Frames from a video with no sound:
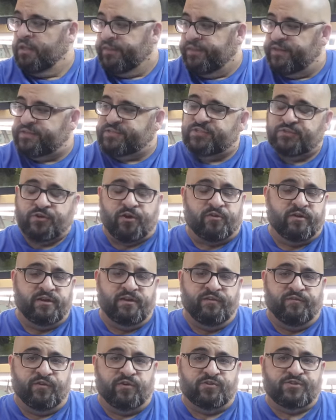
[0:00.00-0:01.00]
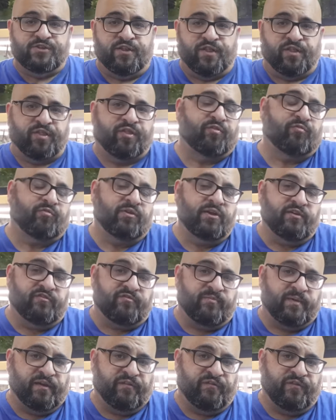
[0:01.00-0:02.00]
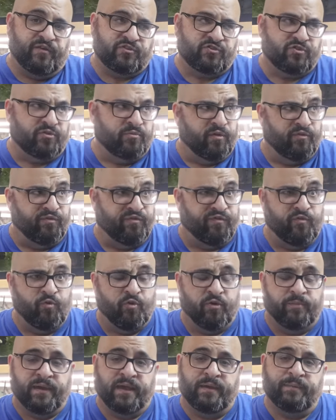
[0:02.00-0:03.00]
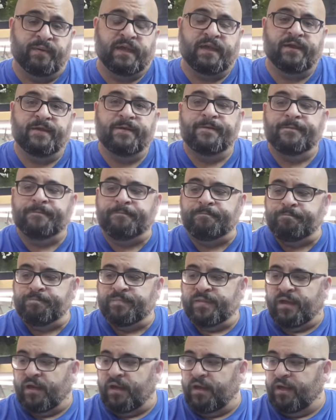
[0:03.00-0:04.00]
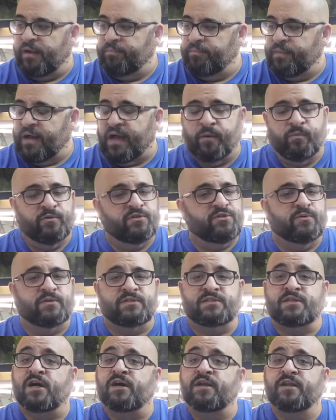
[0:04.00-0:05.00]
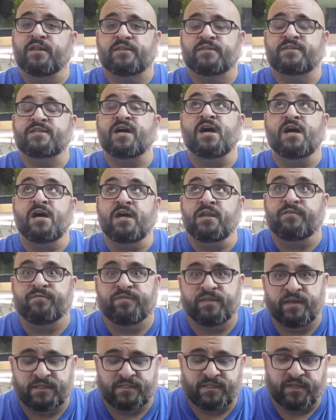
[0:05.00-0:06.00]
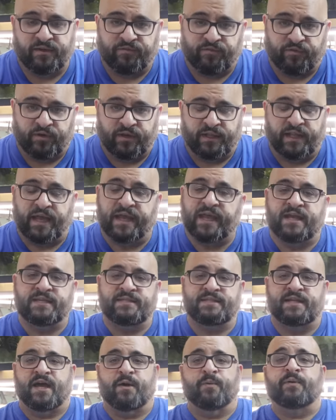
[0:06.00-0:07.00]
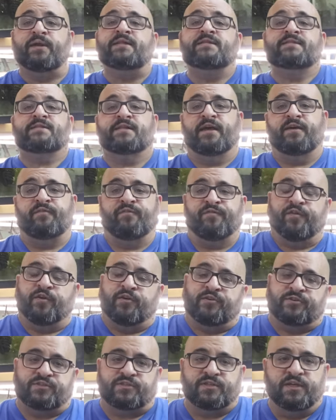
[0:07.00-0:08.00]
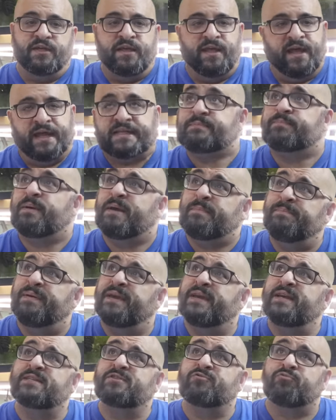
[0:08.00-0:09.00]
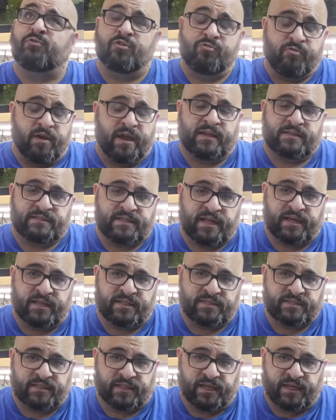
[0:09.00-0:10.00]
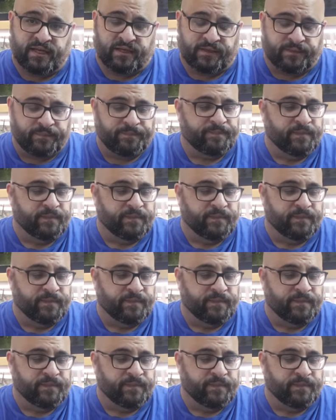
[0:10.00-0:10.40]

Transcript: This is already version 3 of my fish room, or 4 maybe. I would do a ton of things different. Like I said, I would insulate first. That's my biggest regret, is not insulating.